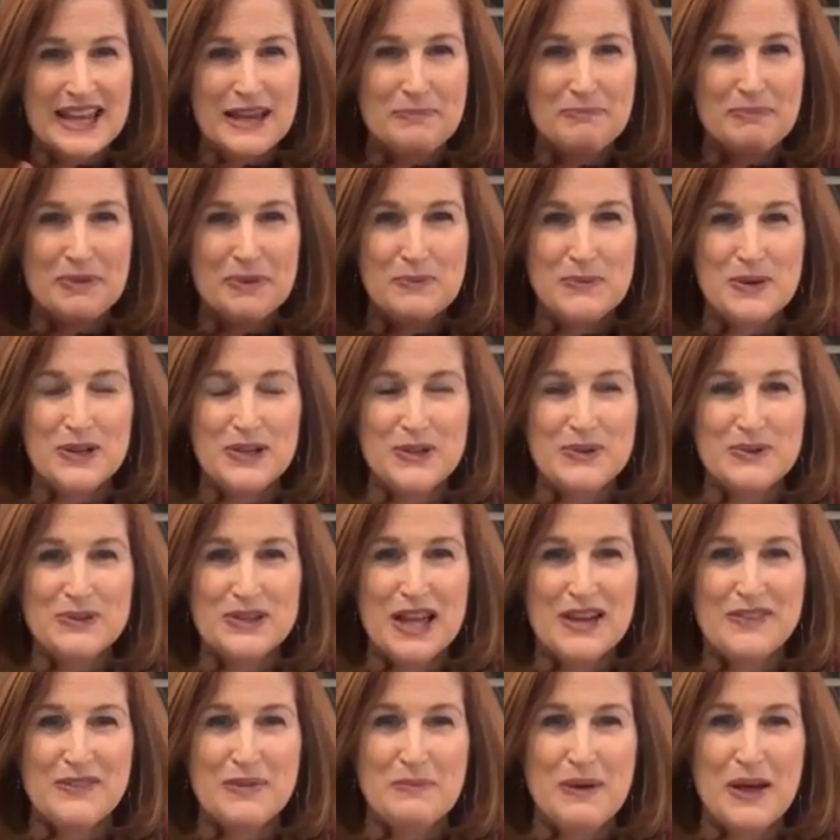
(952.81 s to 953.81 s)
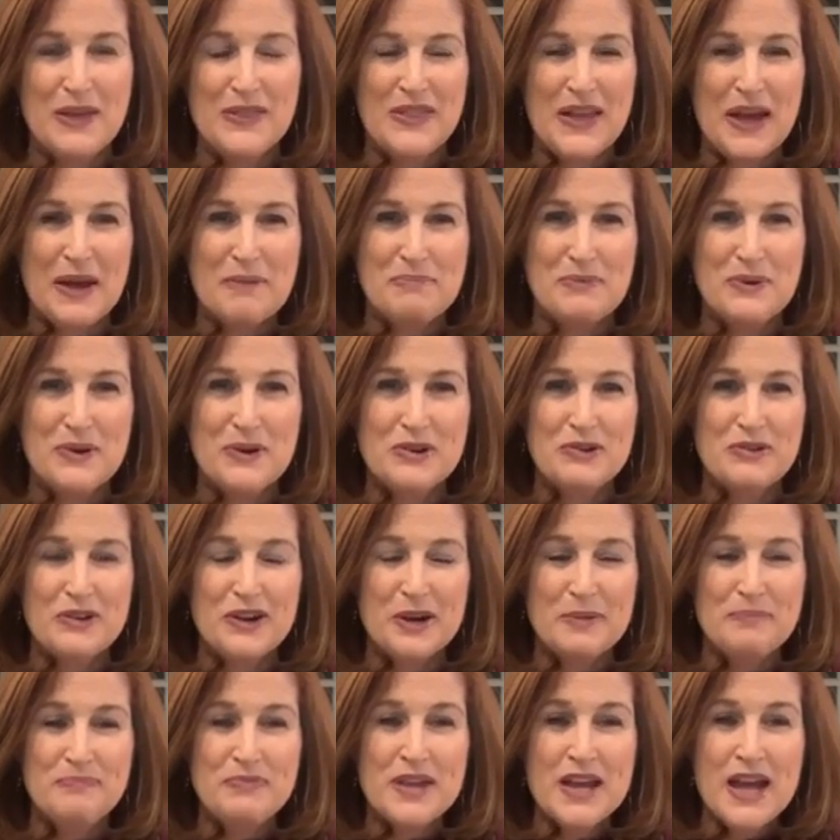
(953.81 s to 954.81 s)
Type in what you love about that
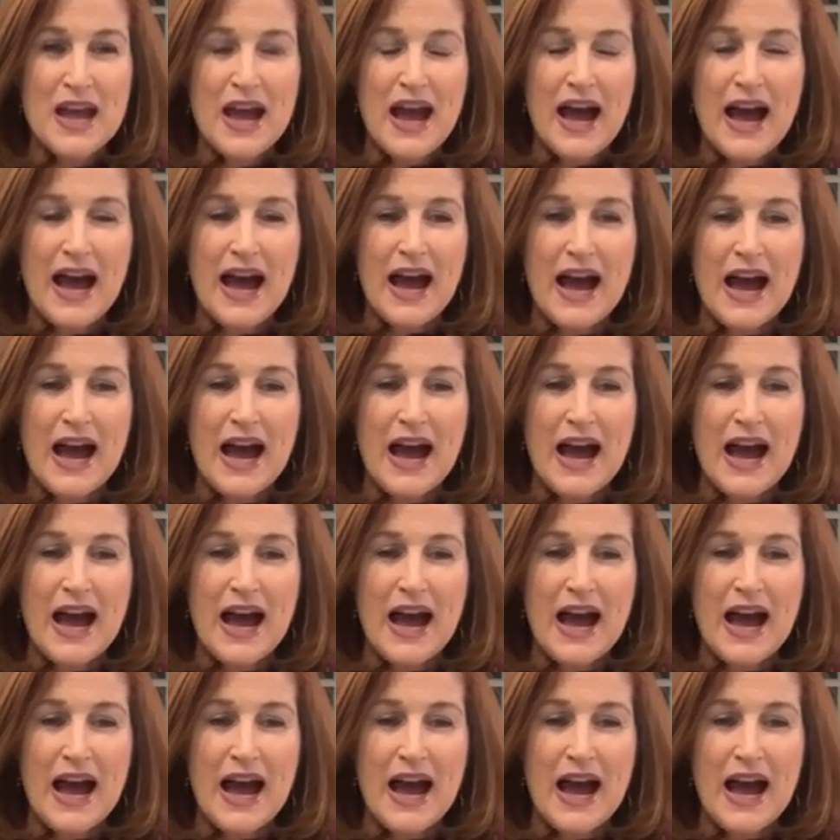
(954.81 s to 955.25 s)
program.